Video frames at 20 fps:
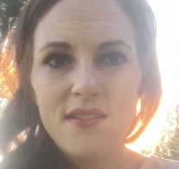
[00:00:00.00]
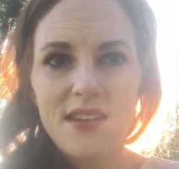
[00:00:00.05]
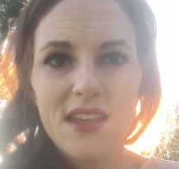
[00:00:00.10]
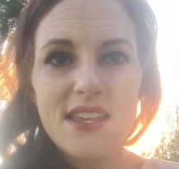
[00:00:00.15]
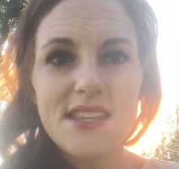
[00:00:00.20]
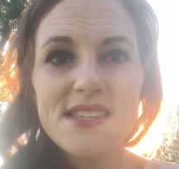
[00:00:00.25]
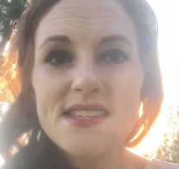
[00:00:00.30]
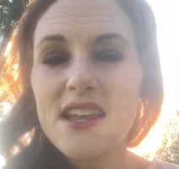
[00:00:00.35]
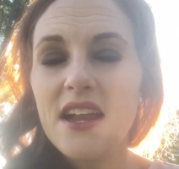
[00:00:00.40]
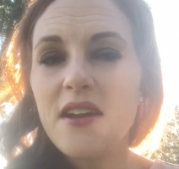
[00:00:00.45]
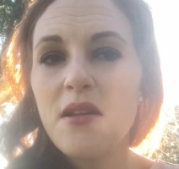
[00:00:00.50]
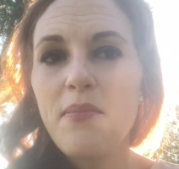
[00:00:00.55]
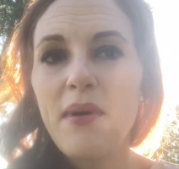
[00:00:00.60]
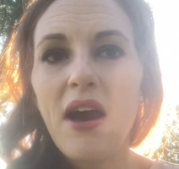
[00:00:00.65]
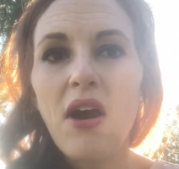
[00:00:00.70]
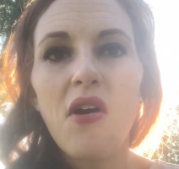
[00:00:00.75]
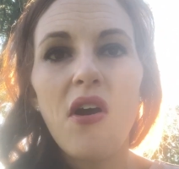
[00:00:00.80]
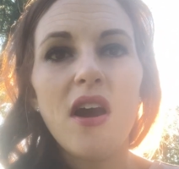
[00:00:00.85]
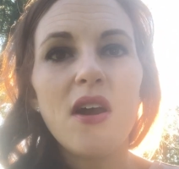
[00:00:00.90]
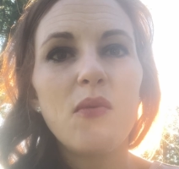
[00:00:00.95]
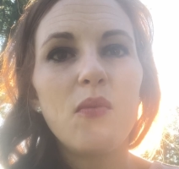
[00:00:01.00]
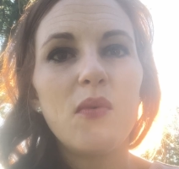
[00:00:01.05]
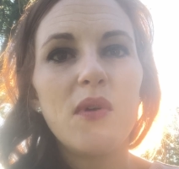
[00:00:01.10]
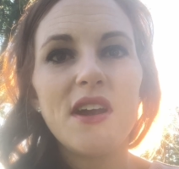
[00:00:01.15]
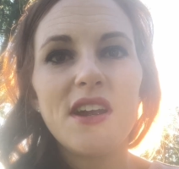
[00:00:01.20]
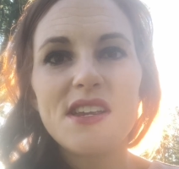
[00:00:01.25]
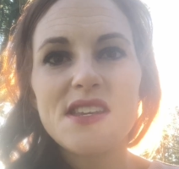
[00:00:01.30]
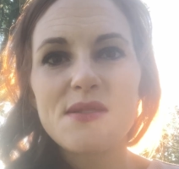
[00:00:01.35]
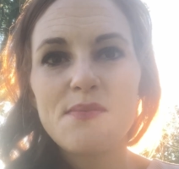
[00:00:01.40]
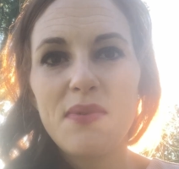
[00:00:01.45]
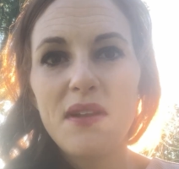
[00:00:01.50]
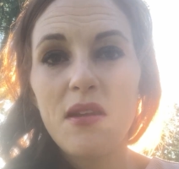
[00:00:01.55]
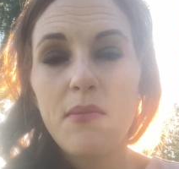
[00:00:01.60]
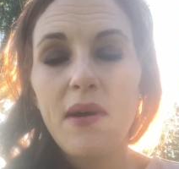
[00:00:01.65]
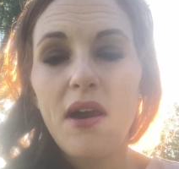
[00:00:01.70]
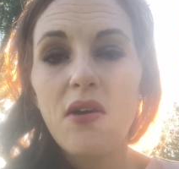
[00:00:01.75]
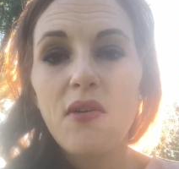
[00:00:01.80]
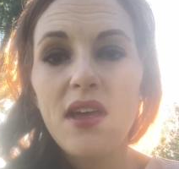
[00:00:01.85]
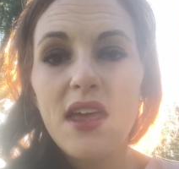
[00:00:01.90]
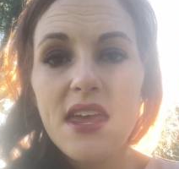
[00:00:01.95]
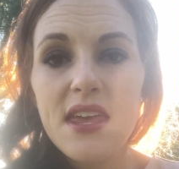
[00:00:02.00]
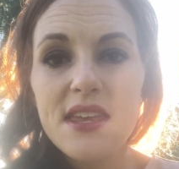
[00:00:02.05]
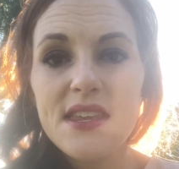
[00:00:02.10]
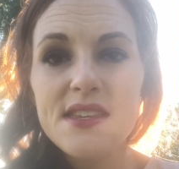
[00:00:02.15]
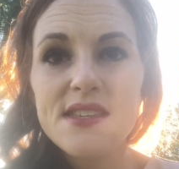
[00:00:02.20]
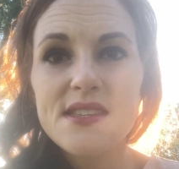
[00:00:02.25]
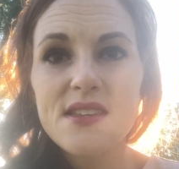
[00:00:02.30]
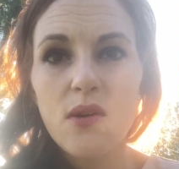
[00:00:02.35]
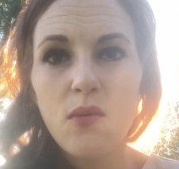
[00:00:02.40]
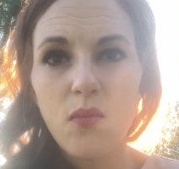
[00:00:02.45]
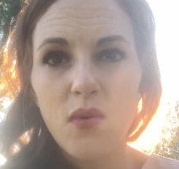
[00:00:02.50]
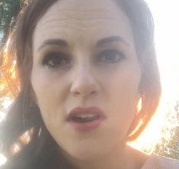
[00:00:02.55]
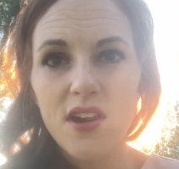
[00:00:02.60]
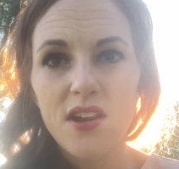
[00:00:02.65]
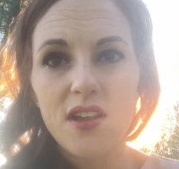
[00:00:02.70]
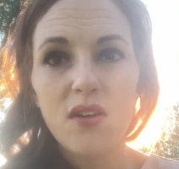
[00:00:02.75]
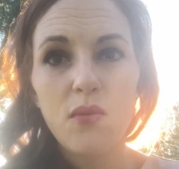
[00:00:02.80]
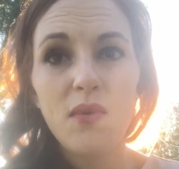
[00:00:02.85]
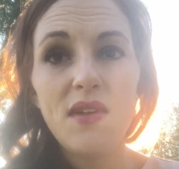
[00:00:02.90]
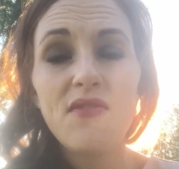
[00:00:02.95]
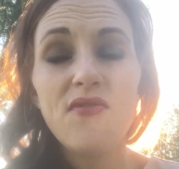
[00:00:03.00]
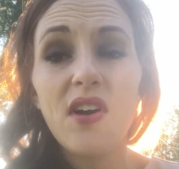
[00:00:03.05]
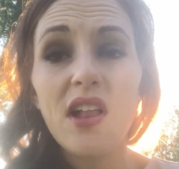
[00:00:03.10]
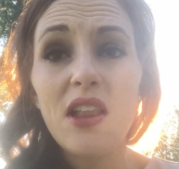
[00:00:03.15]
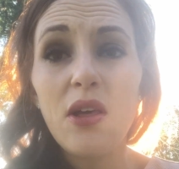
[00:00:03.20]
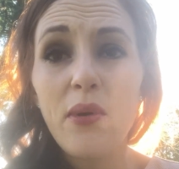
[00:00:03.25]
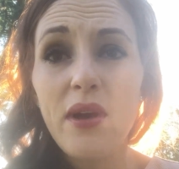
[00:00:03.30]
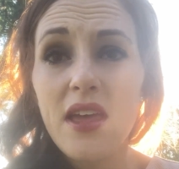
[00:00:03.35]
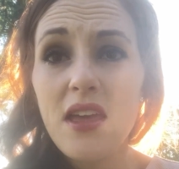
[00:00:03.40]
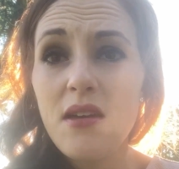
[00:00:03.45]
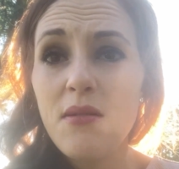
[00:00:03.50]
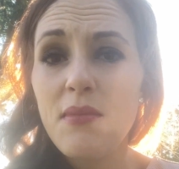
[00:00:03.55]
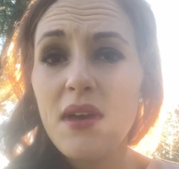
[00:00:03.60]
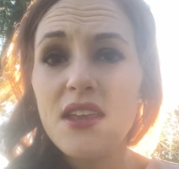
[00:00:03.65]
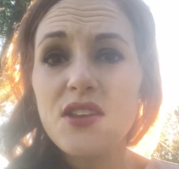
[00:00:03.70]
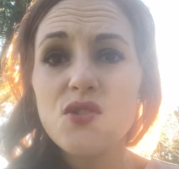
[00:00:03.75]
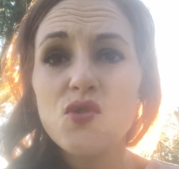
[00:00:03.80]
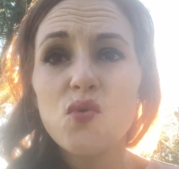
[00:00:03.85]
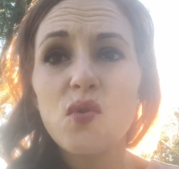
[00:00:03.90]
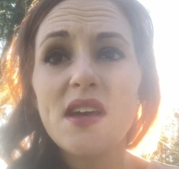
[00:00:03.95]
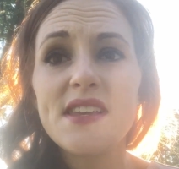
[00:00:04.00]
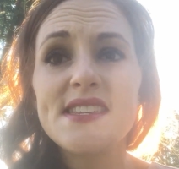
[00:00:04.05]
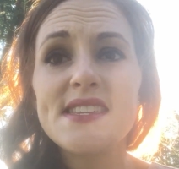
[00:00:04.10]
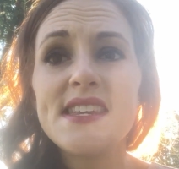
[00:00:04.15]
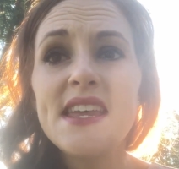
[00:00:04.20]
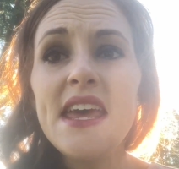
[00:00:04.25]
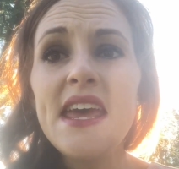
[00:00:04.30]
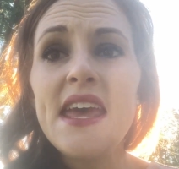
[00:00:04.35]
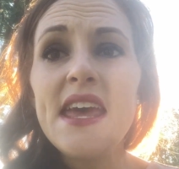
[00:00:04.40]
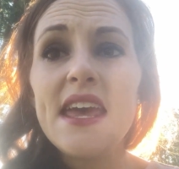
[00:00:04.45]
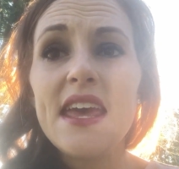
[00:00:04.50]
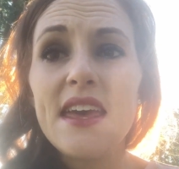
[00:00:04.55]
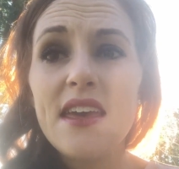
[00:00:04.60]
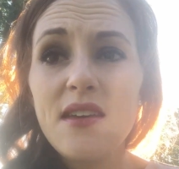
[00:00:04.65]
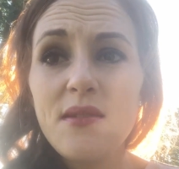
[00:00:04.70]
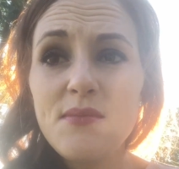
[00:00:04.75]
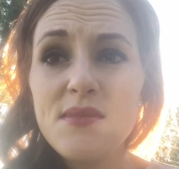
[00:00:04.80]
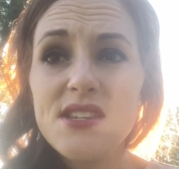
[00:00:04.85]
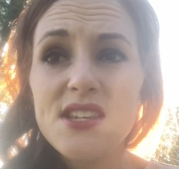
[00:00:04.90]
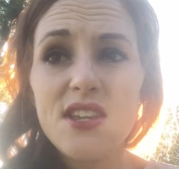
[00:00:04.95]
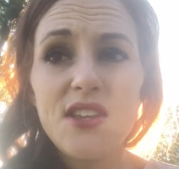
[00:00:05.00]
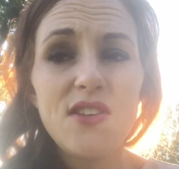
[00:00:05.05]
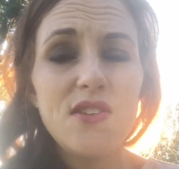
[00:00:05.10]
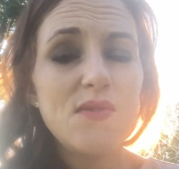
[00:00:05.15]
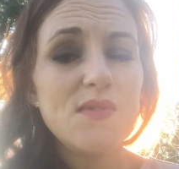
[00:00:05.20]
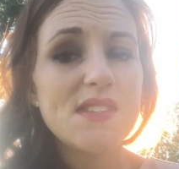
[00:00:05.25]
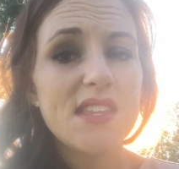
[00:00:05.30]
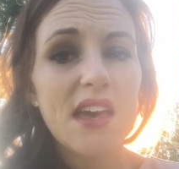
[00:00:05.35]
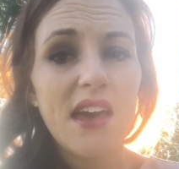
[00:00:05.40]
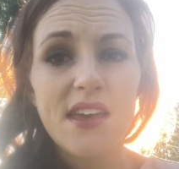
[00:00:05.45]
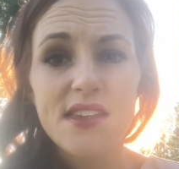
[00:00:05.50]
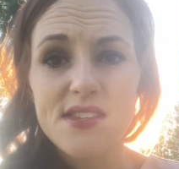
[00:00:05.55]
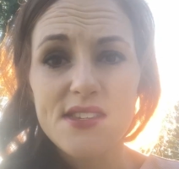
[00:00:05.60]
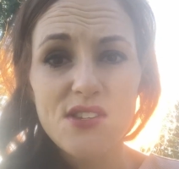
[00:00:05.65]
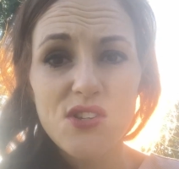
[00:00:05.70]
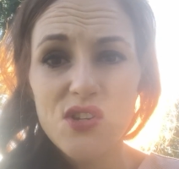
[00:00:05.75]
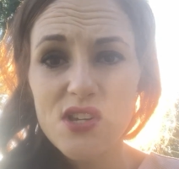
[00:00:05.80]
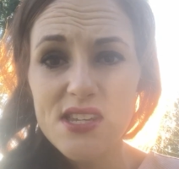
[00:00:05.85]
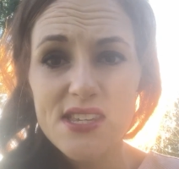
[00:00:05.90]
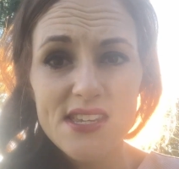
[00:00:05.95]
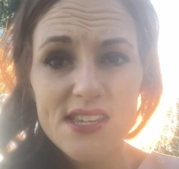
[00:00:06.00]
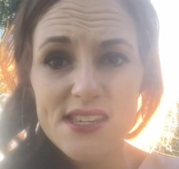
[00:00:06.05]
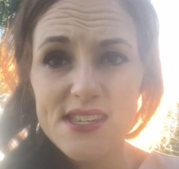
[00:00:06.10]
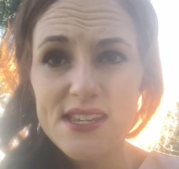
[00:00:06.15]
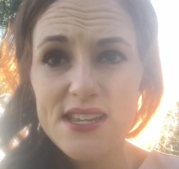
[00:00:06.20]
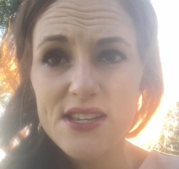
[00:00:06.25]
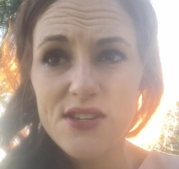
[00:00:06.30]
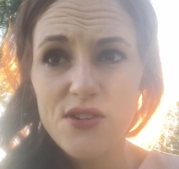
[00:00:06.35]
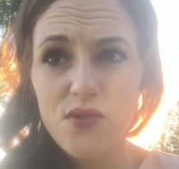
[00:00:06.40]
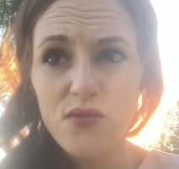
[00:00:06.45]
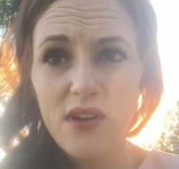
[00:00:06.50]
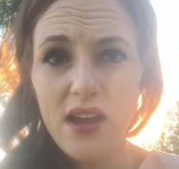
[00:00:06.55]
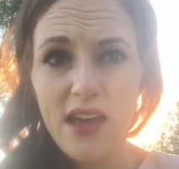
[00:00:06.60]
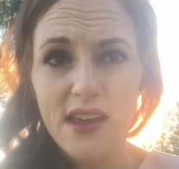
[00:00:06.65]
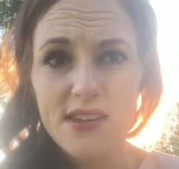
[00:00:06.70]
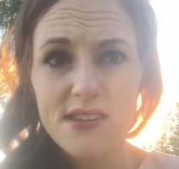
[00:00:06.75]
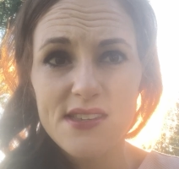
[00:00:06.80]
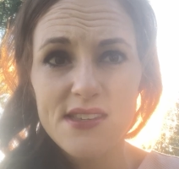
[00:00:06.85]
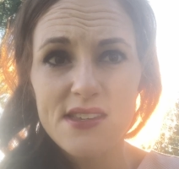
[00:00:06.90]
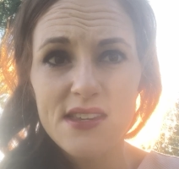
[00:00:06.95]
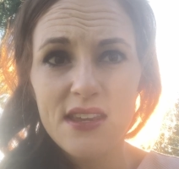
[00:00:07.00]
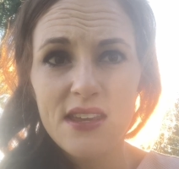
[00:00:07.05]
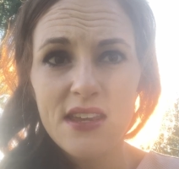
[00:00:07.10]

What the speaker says: It's not about our works, but about His work. We follow Him and trust Him to use us just as He directs.